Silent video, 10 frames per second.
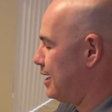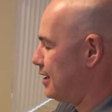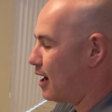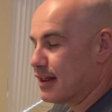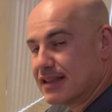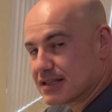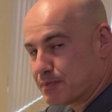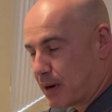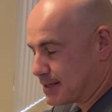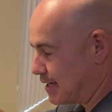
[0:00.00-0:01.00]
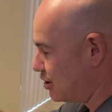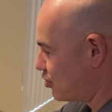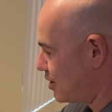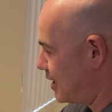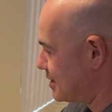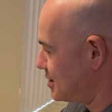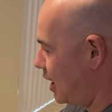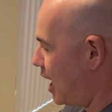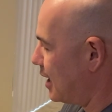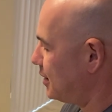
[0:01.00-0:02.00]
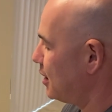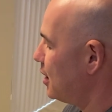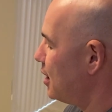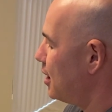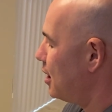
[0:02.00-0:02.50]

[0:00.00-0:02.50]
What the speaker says: And on this bus interconnect slot,